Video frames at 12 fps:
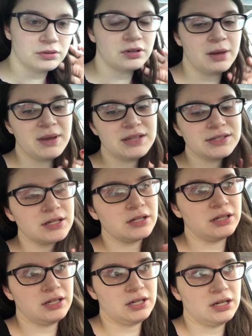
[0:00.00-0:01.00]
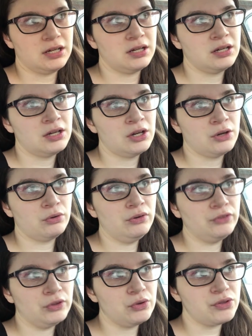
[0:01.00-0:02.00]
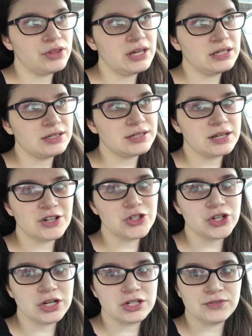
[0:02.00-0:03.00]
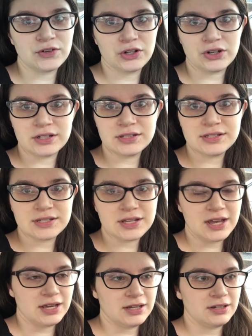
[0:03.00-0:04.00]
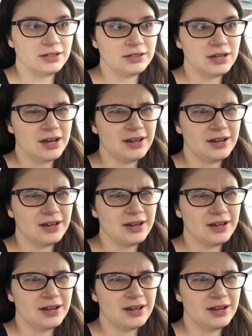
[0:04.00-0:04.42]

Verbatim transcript: I basically review things in exchange for goods and